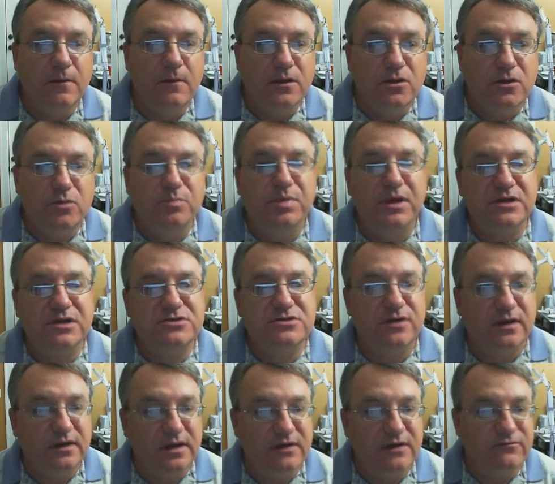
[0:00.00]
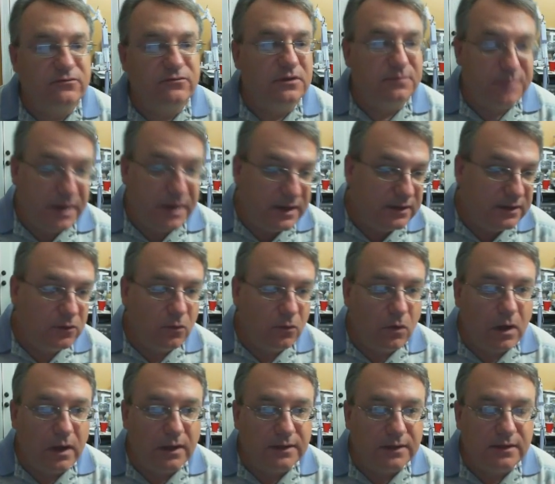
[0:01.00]
you picture a level of painted
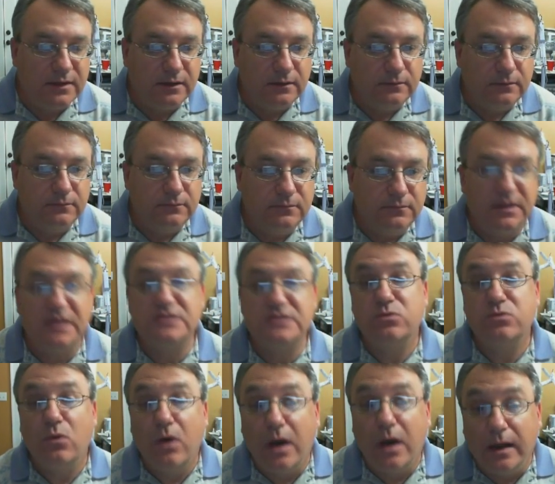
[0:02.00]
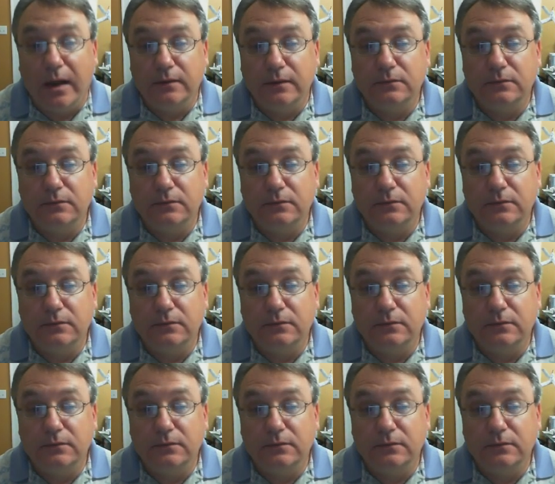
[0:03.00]
quality. Guess what?